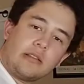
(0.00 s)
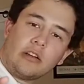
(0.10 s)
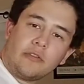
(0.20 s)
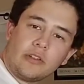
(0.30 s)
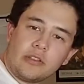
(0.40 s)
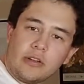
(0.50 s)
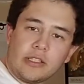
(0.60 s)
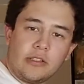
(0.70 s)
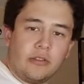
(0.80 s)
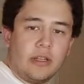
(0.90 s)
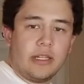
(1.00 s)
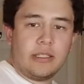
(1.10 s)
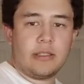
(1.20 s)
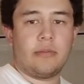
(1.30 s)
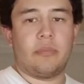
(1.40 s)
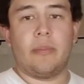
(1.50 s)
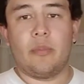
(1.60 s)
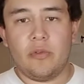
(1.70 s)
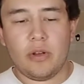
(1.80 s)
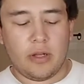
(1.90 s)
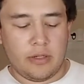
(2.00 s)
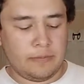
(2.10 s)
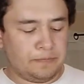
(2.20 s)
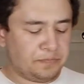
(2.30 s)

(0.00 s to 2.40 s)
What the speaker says: sorry for distracting you guys, but moving on.